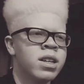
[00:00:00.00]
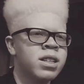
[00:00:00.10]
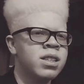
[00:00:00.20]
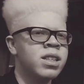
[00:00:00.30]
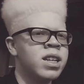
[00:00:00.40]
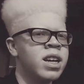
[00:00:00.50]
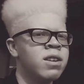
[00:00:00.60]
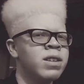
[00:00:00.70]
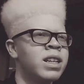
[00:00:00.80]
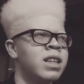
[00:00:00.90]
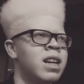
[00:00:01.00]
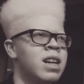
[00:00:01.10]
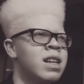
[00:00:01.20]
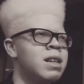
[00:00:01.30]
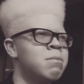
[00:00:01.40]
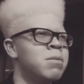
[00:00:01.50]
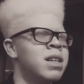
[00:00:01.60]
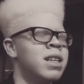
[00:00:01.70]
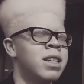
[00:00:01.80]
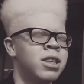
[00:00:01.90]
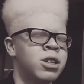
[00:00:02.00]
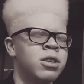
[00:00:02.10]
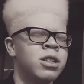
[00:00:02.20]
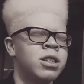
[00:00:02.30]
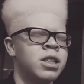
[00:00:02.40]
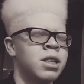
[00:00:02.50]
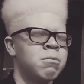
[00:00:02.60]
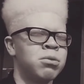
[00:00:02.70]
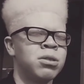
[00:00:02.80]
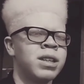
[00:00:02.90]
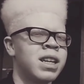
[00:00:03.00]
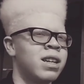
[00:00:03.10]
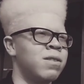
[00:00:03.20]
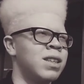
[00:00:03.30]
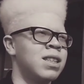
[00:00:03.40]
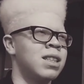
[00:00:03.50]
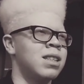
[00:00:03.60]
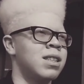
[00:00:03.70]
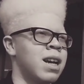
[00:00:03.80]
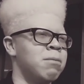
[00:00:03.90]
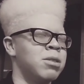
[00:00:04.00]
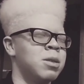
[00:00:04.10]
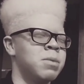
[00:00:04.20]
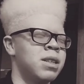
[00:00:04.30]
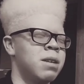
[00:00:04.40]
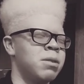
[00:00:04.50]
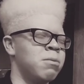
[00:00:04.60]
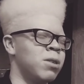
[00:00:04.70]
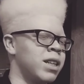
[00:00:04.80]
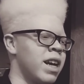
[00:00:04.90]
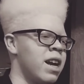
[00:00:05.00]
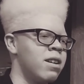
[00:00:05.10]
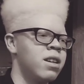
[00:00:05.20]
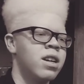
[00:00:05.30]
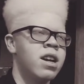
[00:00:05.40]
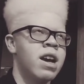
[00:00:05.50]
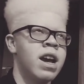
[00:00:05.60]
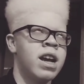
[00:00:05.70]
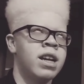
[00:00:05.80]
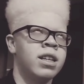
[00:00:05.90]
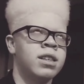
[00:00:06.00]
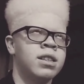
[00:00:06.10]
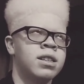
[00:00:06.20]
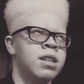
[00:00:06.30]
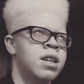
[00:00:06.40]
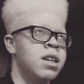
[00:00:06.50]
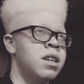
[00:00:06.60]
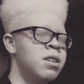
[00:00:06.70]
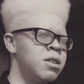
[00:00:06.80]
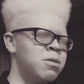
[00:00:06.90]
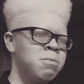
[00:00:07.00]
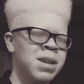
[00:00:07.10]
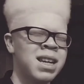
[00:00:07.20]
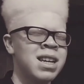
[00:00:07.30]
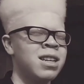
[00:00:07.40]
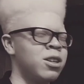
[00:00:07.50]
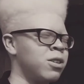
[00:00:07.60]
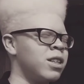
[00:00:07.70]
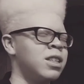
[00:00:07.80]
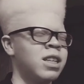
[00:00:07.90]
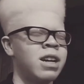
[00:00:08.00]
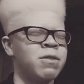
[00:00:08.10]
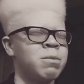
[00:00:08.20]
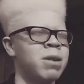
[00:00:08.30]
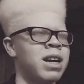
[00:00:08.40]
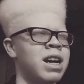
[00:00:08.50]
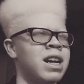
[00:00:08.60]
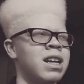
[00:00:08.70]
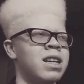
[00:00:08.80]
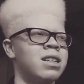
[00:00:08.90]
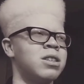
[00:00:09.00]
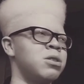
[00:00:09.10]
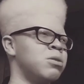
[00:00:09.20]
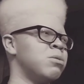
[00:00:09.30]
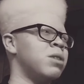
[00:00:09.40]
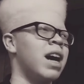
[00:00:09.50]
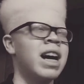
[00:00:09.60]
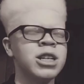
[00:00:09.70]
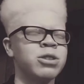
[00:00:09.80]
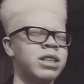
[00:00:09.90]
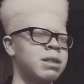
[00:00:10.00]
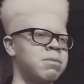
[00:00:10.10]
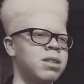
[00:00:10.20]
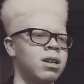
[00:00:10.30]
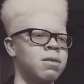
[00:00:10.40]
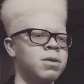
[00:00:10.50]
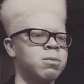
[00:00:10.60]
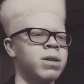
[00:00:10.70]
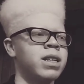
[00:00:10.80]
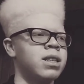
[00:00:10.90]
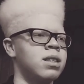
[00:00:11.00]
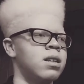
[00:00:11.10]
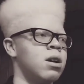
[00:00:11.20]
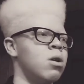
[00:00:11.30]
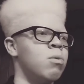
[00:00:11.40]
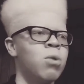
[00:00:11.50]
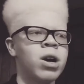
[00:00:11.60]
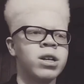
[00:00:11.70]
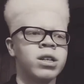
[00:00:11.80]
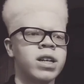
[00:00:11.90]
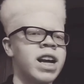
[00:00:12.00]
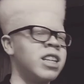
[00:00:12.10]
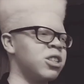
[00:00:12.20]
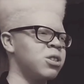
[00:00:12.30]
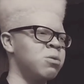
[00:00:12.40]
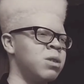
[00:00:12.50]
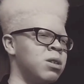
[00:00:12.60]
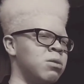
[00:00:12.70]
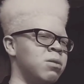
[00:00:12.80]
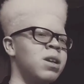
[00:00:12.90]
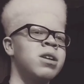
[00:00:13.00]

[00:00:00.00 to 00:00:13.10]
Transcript: You see, Eric, I'm an encouraging employee of this establishment that we work at, and you know me encouraging everybody to hydrate themselves with water, H2O.